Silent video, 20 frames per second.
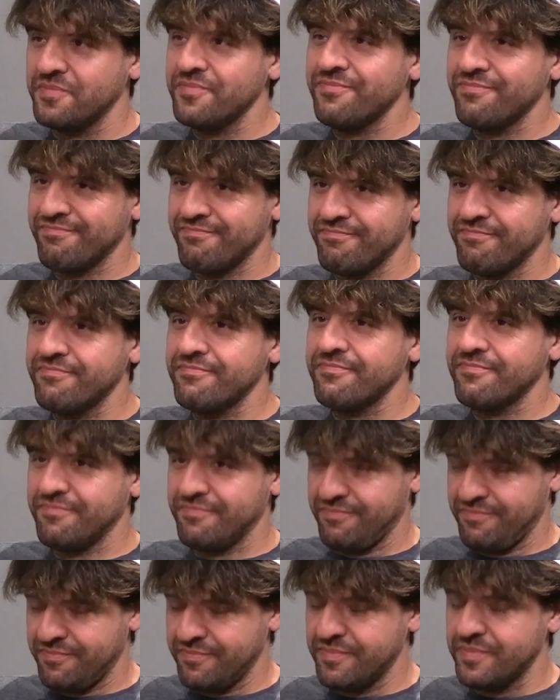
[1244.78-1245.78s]
themselves,
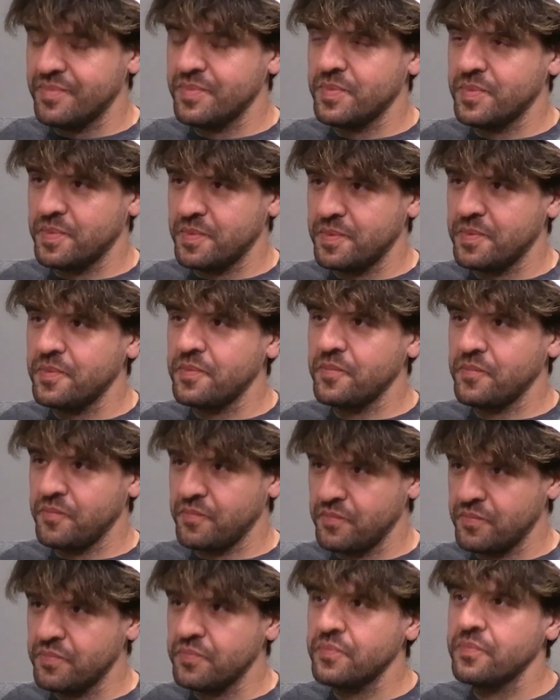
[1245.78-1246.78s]
that they may choose
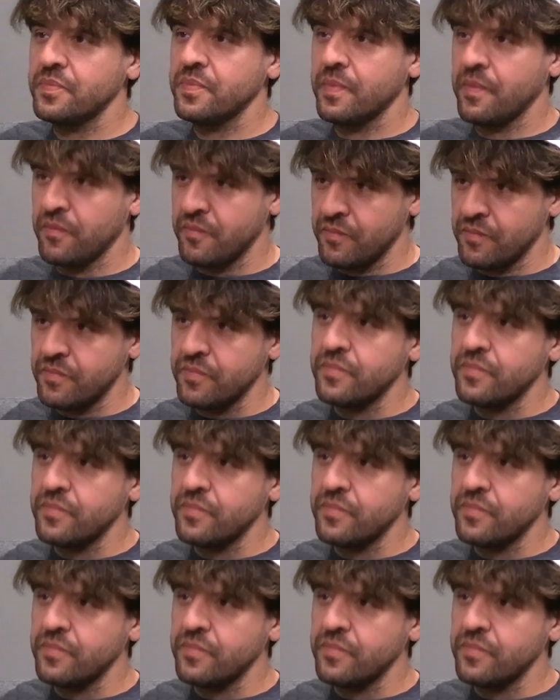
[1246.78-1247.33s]
or not choose to